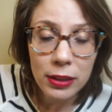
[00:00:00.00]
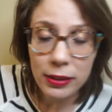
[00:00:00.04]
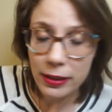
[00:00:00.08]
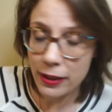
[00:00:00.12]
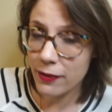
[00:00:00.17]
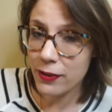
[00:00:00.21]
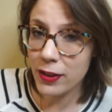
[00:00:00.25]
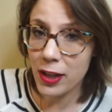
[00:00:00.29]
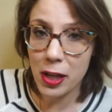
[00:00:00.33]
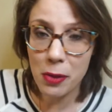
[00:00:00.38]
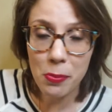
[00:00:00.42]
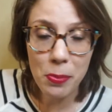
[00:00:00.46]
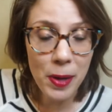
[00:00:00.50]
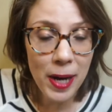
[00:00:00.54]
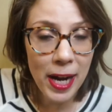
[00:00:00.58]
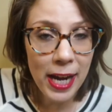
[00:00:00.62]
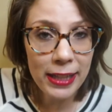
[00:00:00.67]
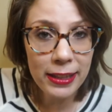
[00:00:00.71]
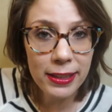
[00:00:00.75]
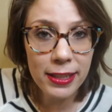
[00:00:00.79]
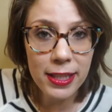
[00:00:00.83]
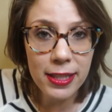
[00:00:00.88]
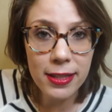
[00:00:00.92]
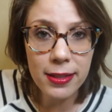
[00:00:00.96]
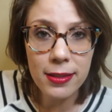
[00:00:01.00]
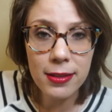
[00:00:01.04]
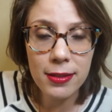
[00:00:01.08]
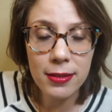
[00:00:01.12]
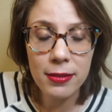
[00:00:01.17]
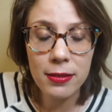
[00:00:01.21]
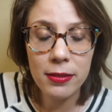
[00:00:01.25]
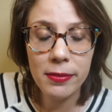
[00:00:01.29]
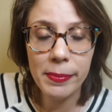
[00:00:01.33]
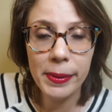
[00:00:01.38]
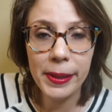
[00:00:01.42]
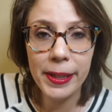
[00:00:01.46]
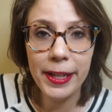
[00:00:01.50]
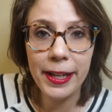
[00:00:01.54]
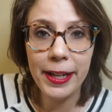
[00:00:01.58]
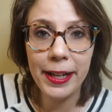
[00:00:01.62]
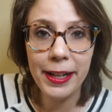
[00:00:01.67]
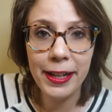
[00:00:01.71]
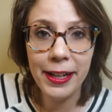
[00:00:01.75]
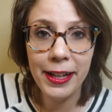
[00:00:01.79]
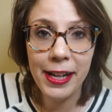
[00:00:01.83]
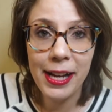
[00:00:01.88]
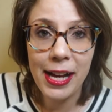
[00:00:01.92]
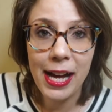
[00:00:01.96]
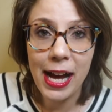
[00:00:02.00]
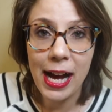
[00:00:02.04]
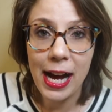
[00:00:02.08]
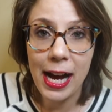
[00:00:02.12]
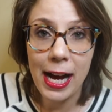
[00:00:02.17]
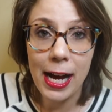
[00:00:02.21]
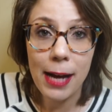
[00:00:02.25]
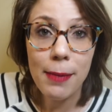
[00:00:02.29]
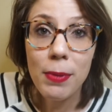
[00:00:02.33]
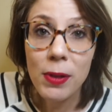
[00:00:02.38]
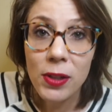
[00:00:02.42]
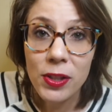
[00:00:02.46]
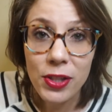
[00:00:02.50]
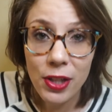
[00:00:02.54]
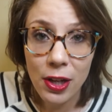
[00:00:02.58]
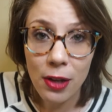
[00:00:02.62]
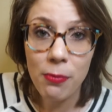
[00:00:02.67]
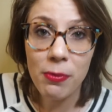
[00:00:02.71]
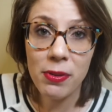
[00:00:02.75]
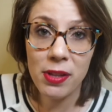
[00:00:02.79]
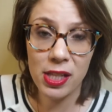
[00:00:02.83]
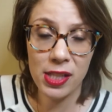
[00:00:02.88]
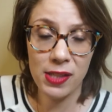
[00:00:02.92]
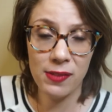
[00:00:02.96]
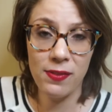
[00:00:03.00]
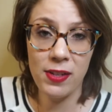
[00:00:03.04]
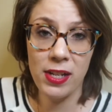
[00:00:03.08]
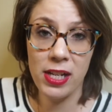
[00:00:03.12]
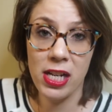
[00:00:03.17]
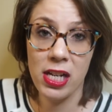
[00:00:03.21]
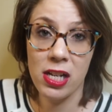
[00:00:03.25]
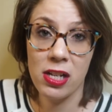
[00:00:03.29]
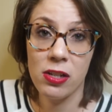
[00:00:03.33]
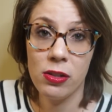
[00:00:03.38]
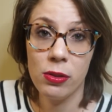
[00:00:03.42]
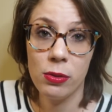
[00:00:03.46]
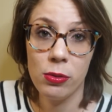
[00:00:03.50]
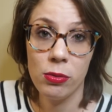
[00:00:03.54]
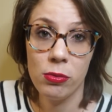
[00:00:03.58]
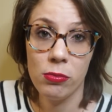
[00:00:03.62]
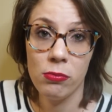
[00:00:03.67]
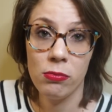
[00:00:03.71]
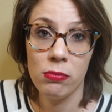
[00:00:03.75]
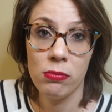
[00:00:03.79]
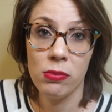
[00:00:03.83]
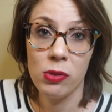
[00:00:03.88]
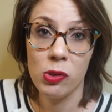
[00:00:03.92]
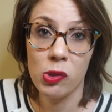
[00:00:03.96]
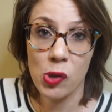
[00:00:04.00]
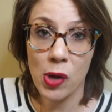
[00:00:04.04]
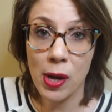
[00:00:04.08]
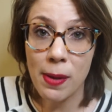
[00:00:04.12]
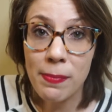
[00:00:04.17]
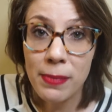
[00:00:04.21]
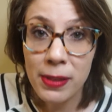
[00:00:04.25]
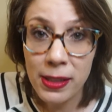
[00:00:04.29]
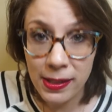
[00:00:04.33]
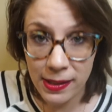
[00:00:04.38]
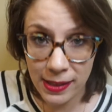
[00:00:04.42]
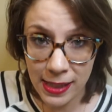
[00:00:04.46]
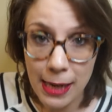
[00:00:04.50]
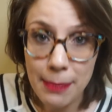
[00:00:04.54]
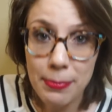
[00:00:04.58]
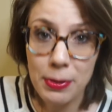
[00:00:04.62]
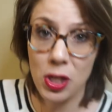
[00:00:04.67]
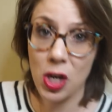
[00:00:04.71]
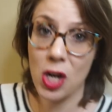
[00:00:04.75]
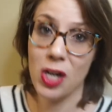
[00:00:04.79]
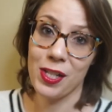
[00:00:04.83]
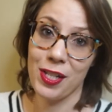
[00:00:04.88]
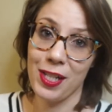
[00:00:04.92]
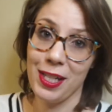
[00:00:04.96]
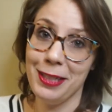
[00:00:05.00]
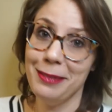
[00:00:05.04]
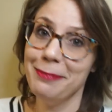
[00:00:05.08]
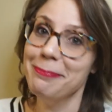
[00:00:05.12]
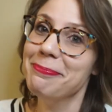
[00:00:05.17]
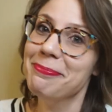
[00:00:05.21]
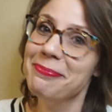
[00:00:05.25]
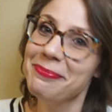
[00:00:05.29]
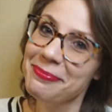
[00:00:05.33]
I've got to practice. But I'm all done with this video, so I'm gonna stop talking.